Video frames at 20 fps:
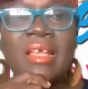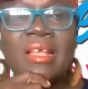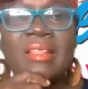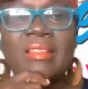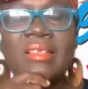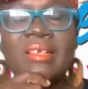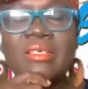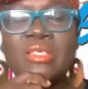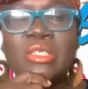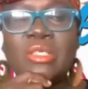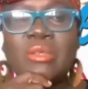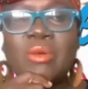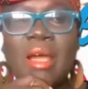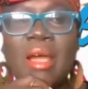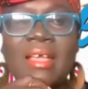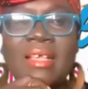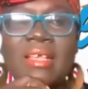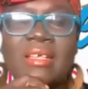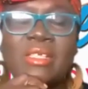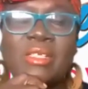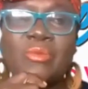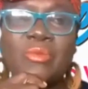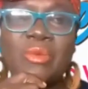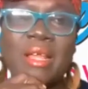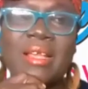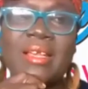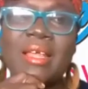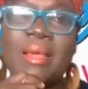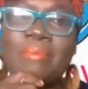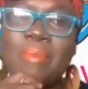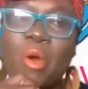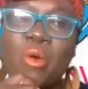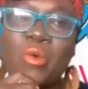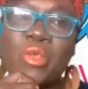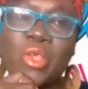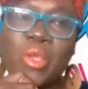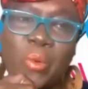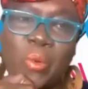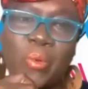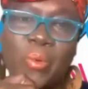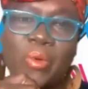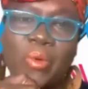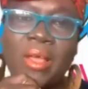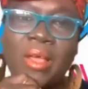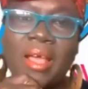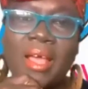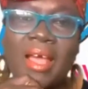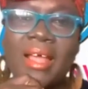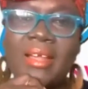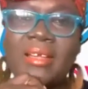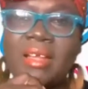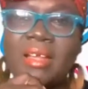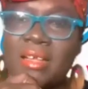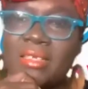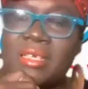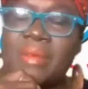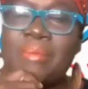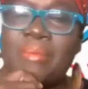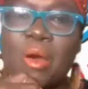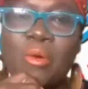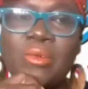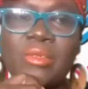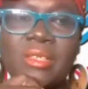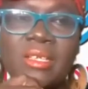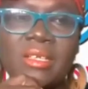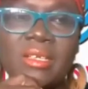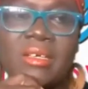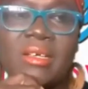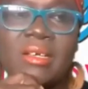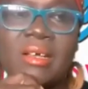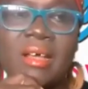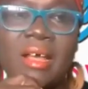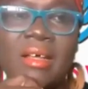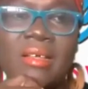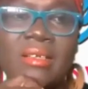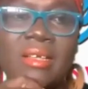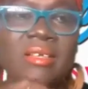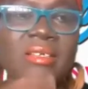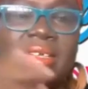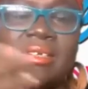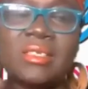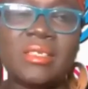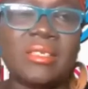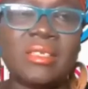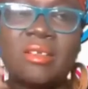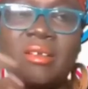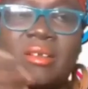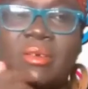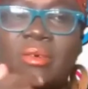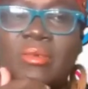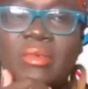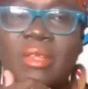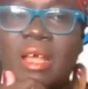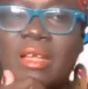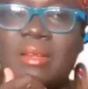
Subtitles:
the strike is really about you and not about the not